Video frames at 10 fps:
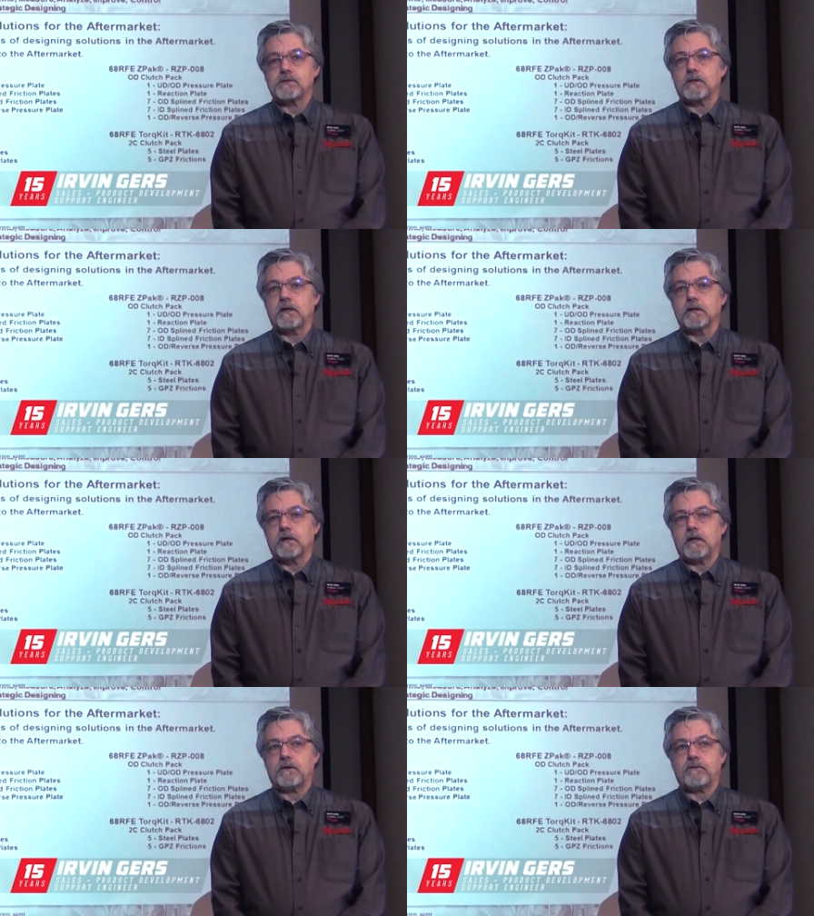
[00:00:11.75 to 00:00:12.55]

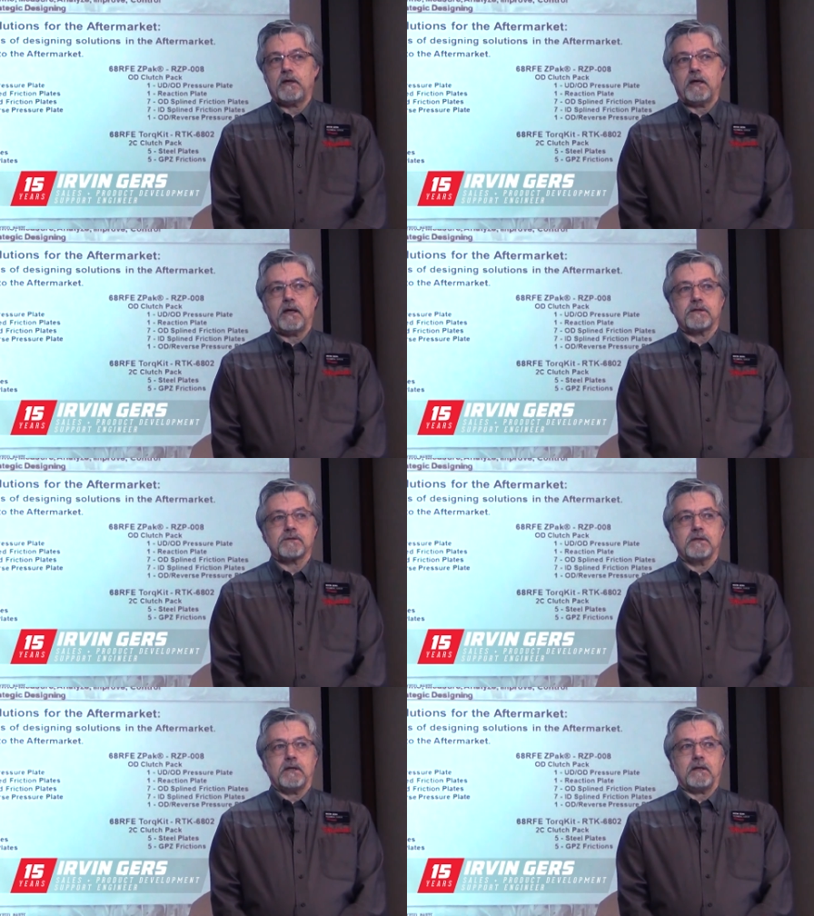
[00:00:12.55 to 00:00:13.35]
started off
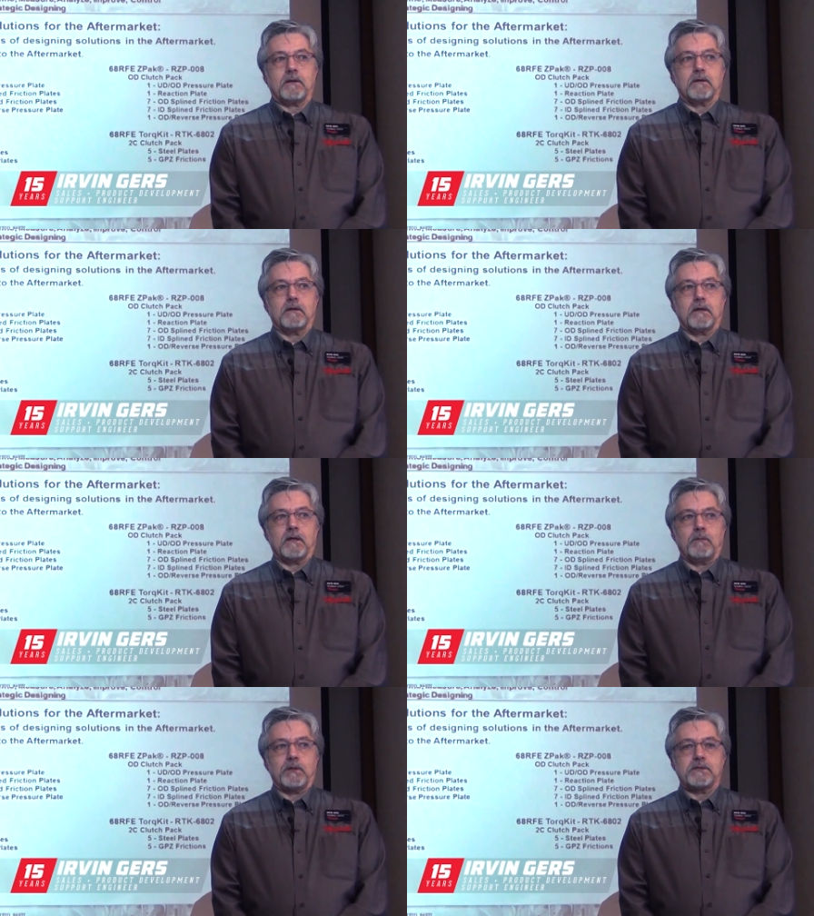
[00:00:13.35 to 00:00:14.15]
as the
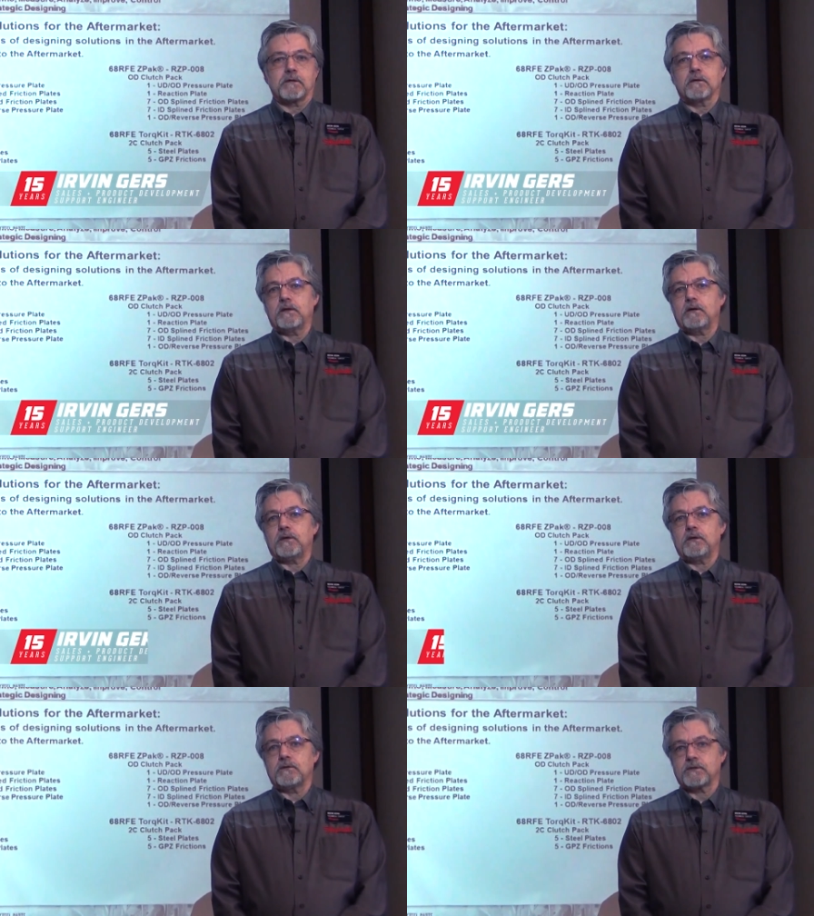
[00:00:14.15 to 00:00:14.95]
uh, material
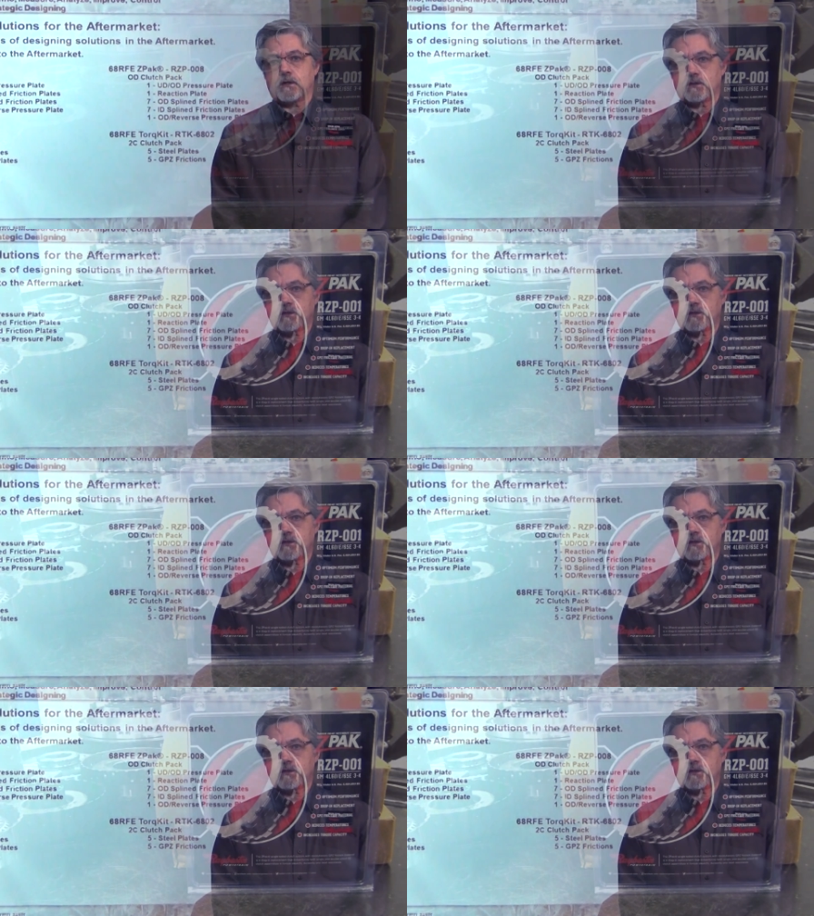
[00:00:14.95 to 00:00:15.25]
that we use in our